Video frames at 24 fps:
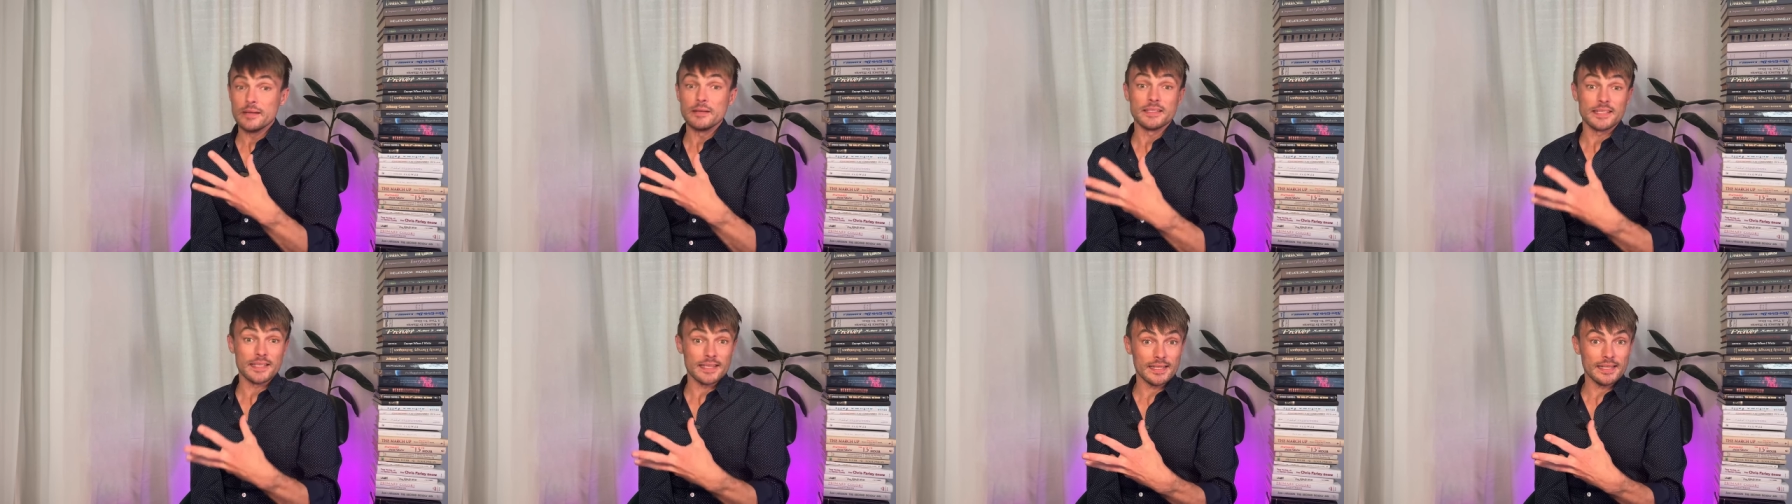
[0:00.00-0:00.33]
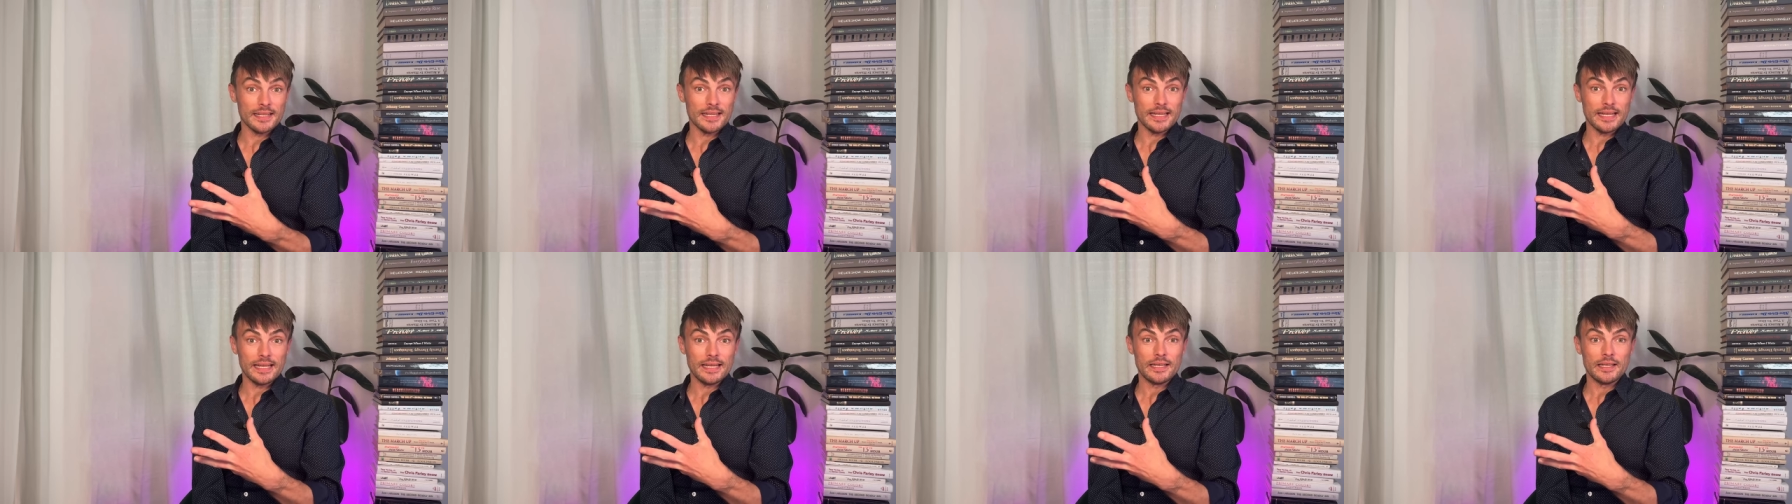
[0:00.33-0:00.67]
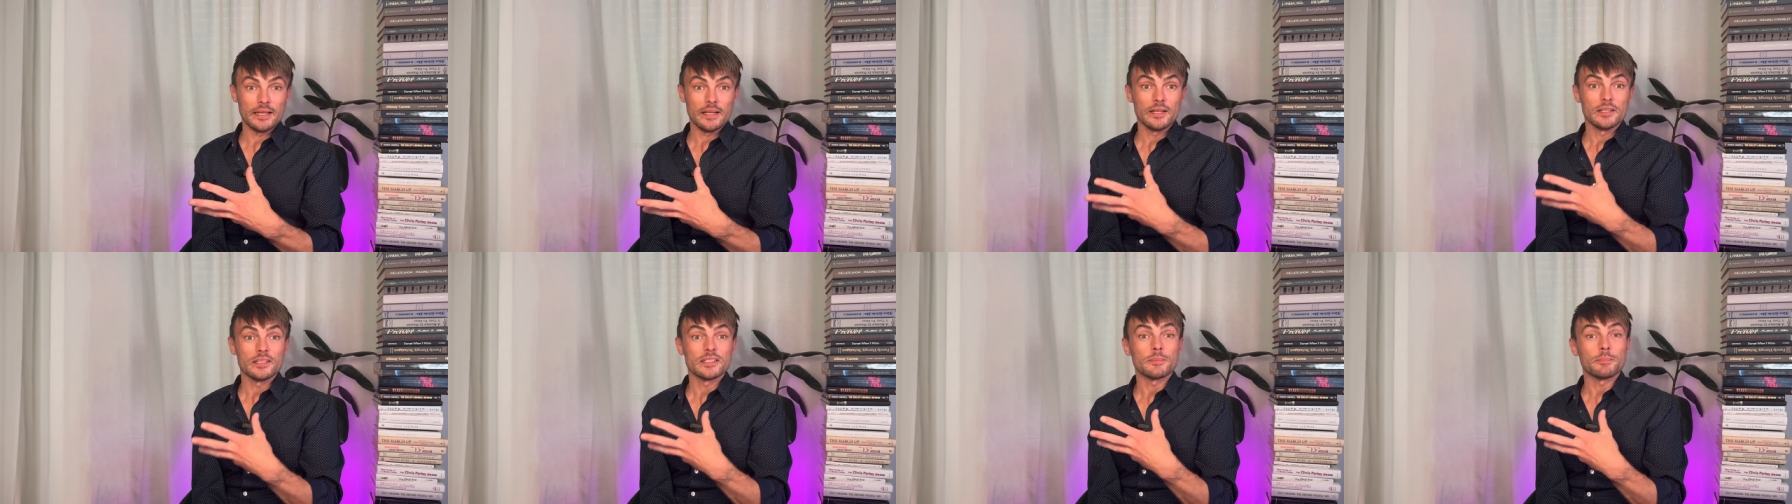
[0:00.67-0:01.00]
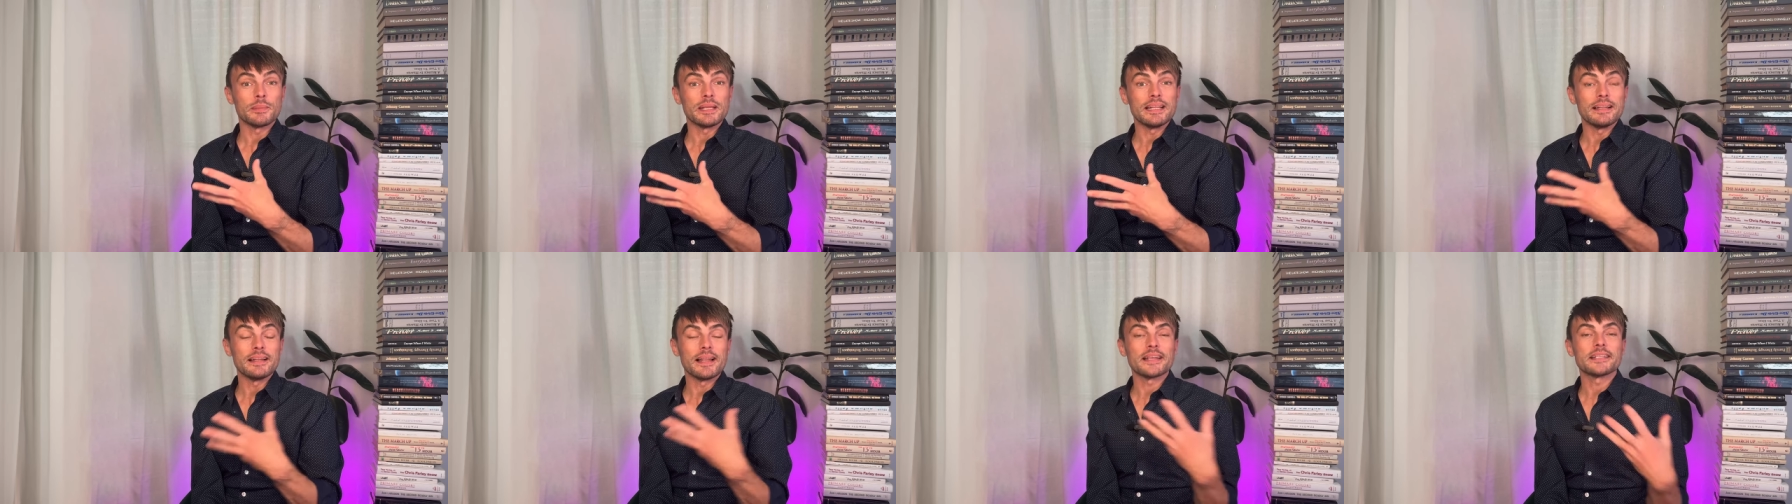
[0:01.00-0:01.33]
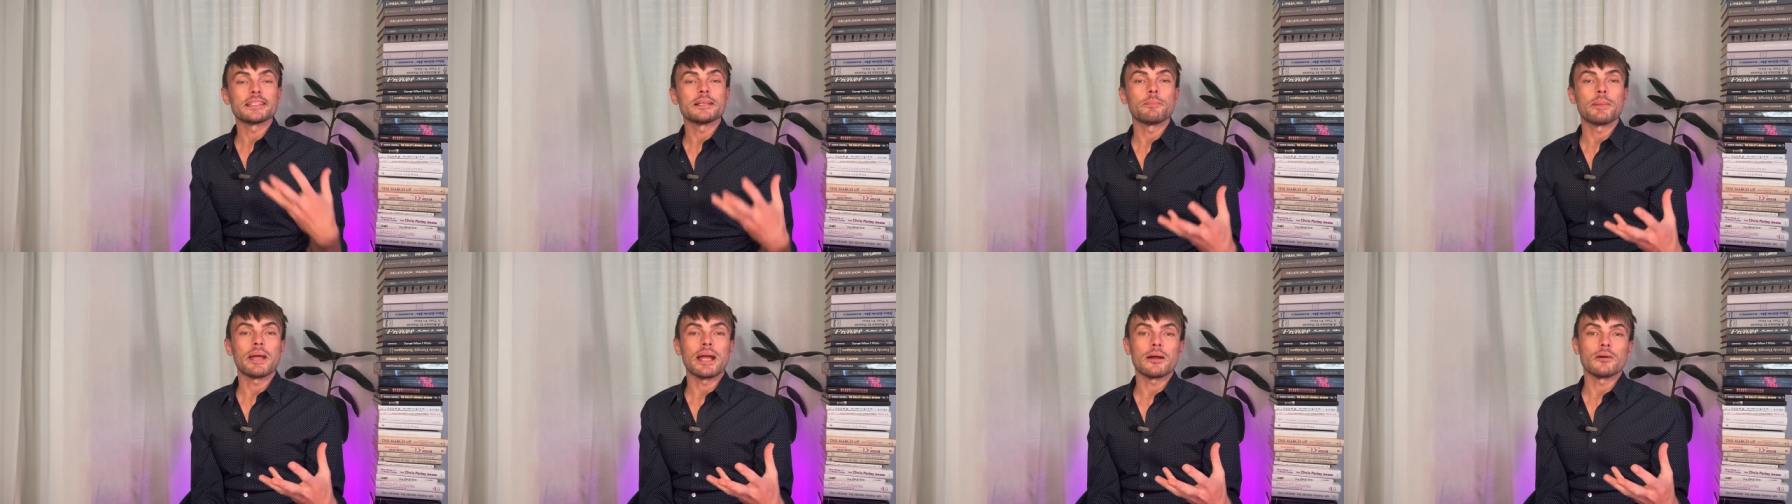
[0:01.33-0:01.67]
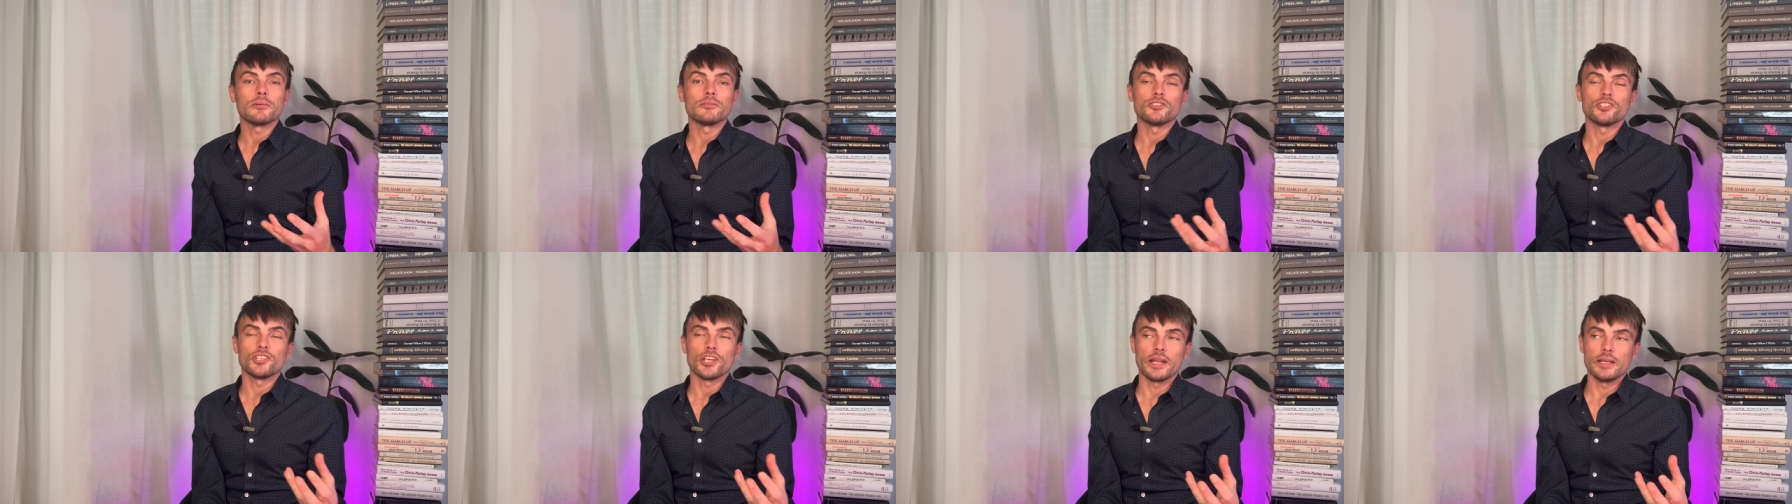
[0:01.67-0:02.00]
Celine to be less
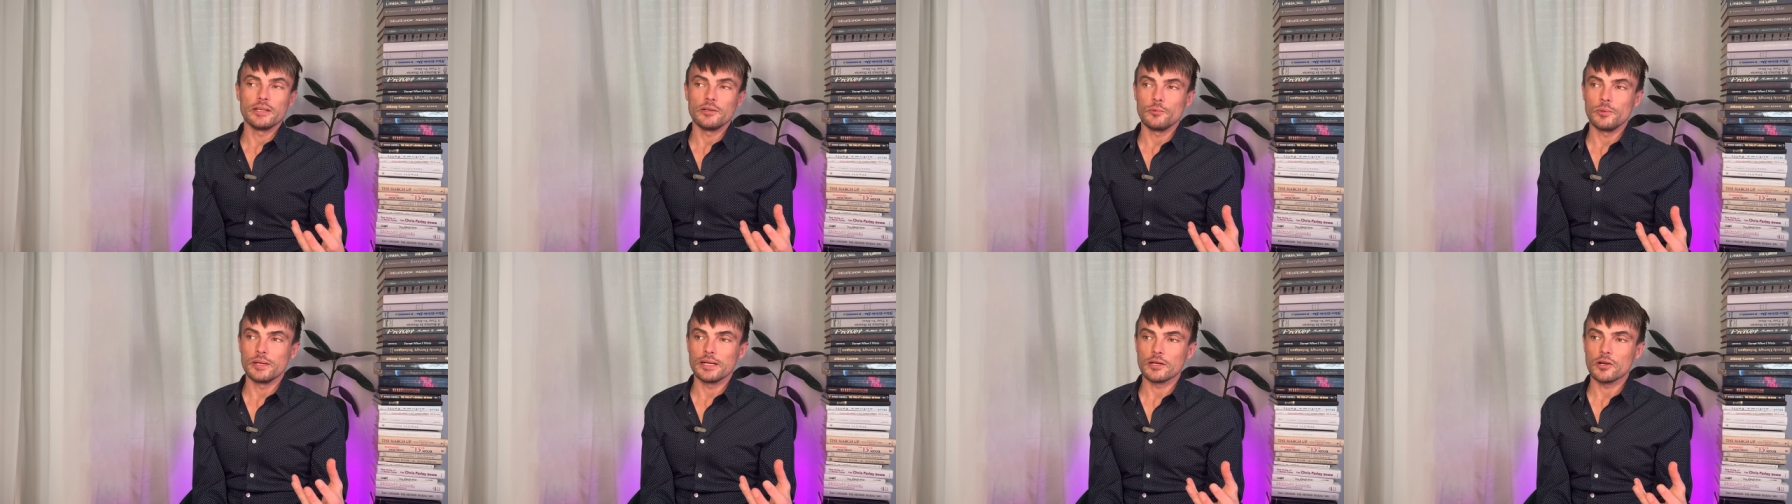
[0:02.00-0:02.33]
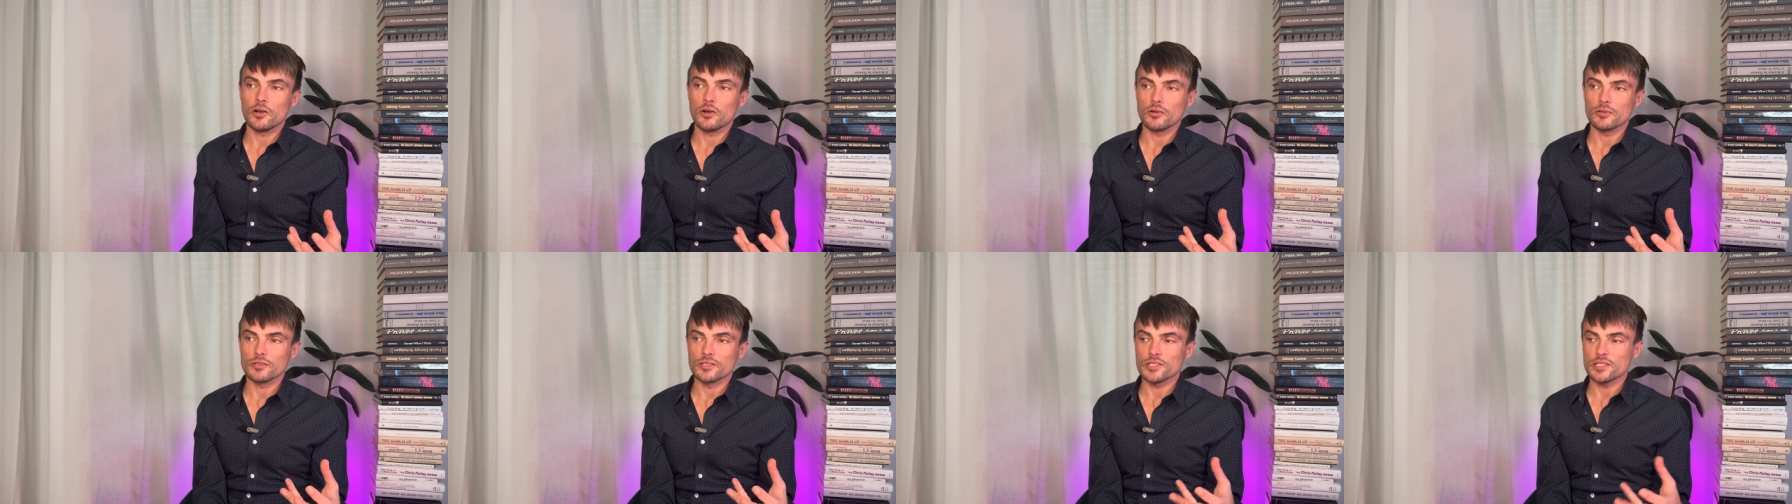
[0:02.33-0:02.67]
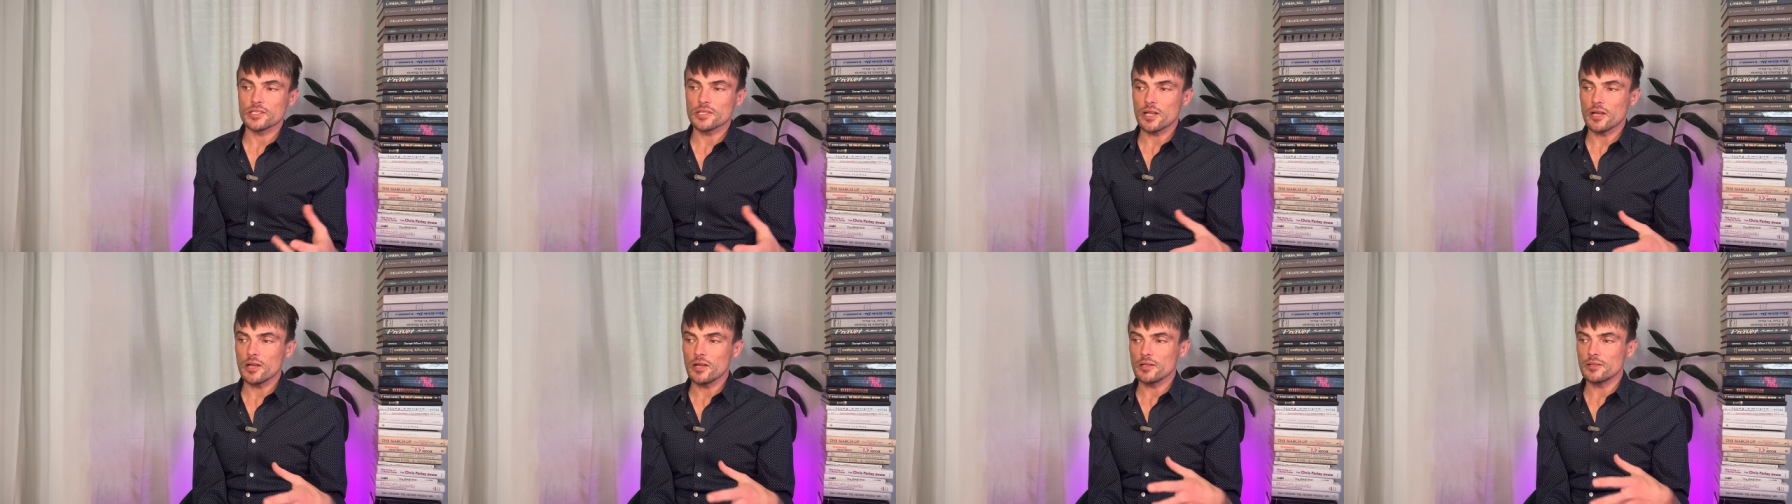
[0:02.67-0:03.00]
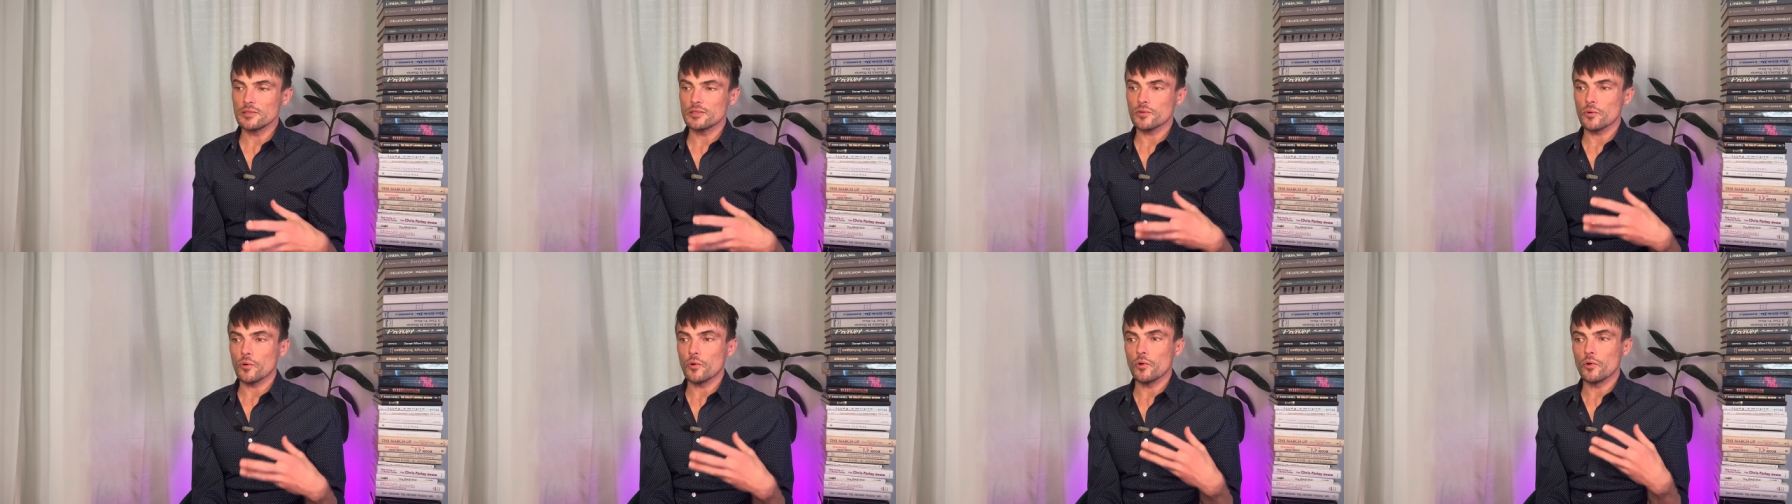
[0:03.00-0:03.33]
about genuine concerns